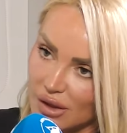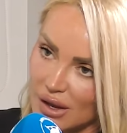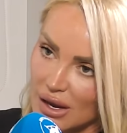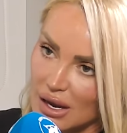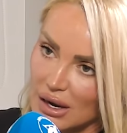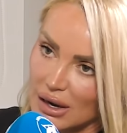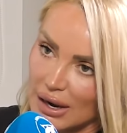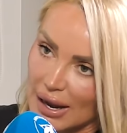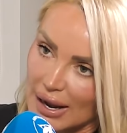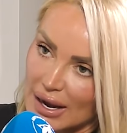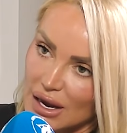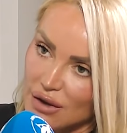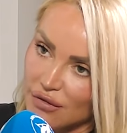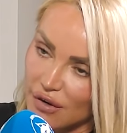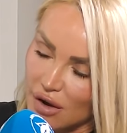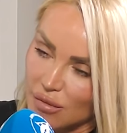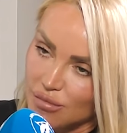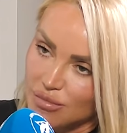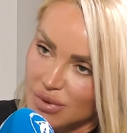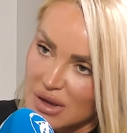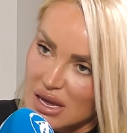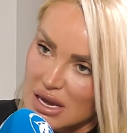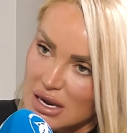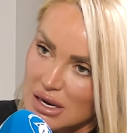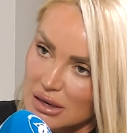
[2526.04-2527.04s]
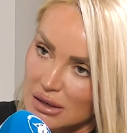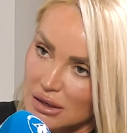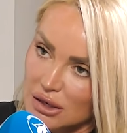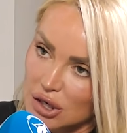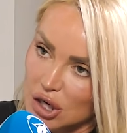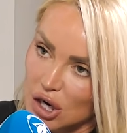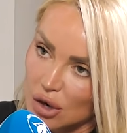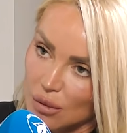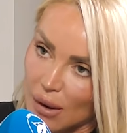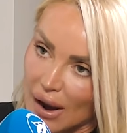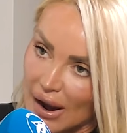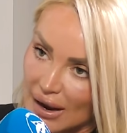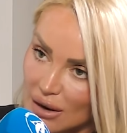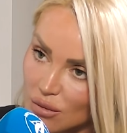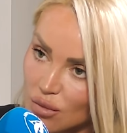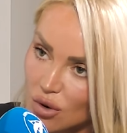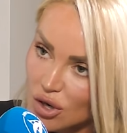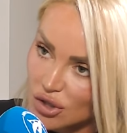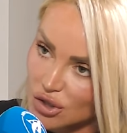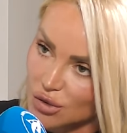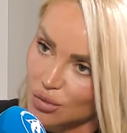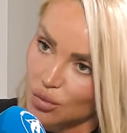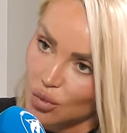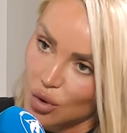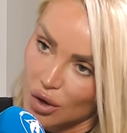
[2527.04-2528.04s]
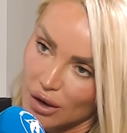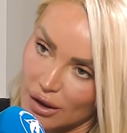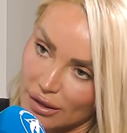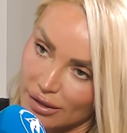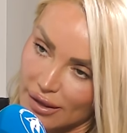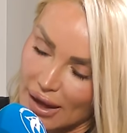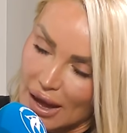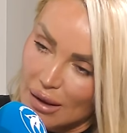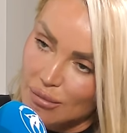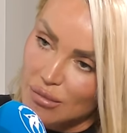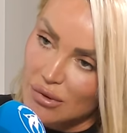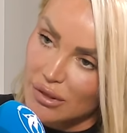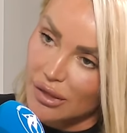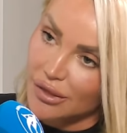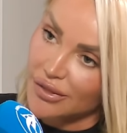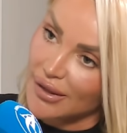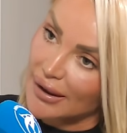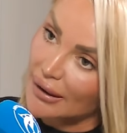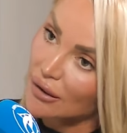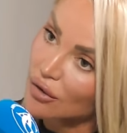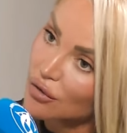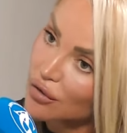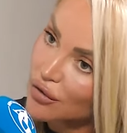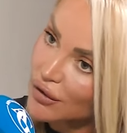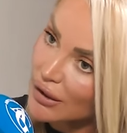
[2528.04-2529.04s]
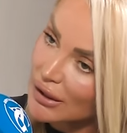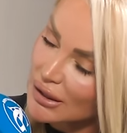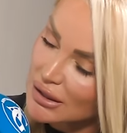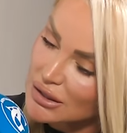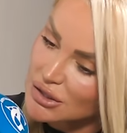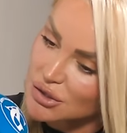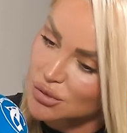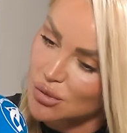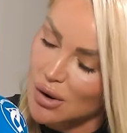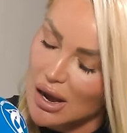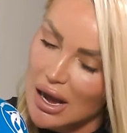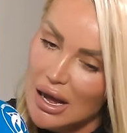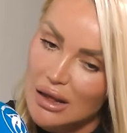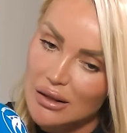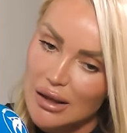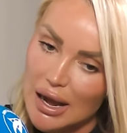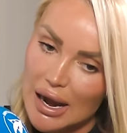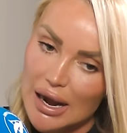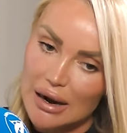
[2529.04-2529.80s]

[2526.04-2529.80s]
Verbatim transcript: their life and being you know I wasn't one of them and thankfully as well